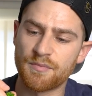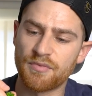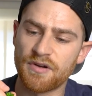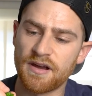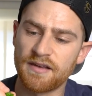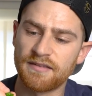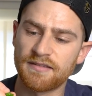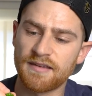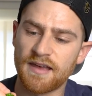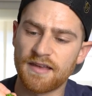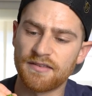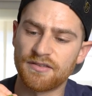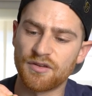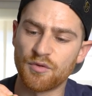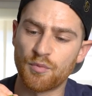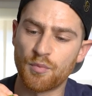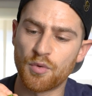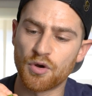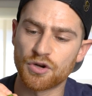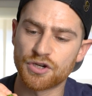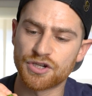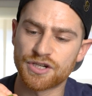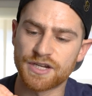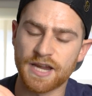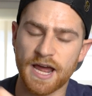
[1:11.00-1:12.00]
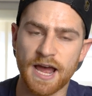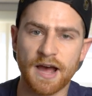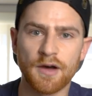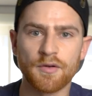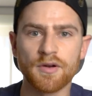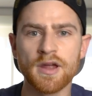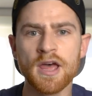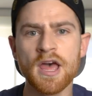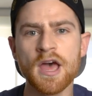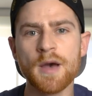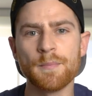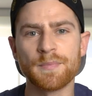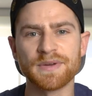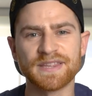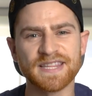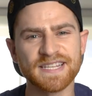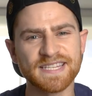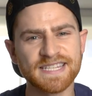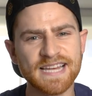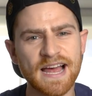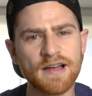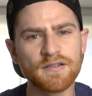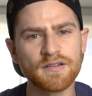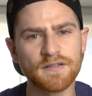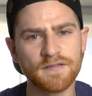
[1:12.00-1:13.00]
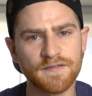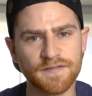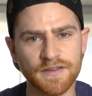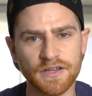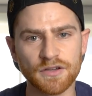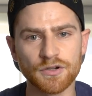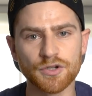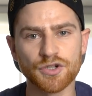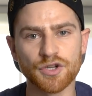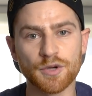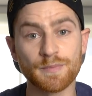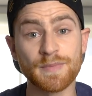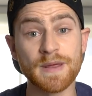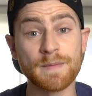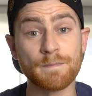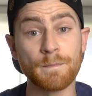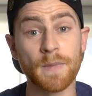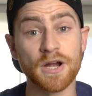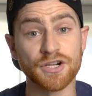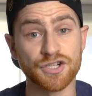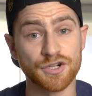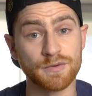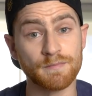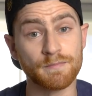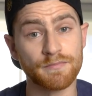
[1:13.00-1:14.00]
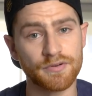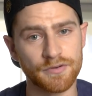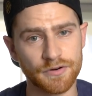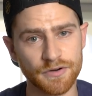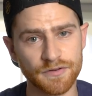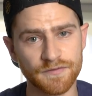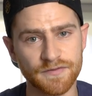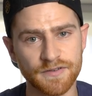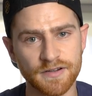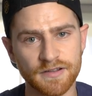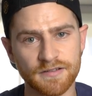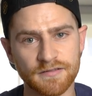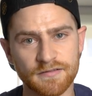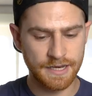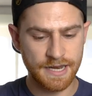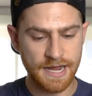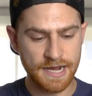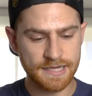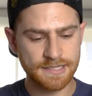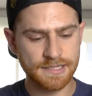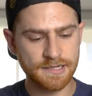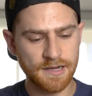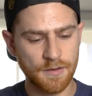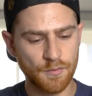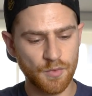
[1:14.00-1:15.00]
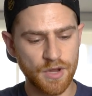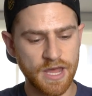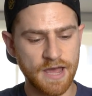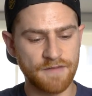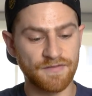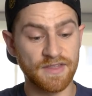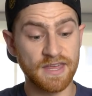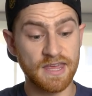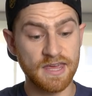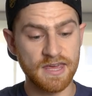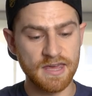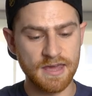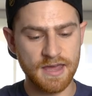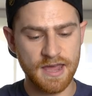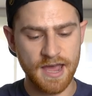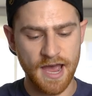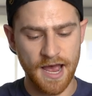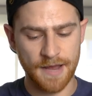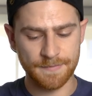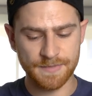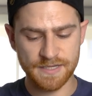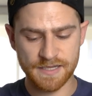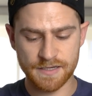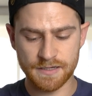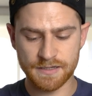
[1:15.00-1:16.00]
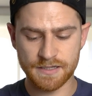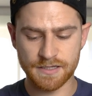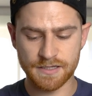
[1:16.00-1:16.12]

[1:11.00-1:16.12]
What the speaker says: press as you push down, but the sound and feel should be much improved. Next up, we have the keycaps.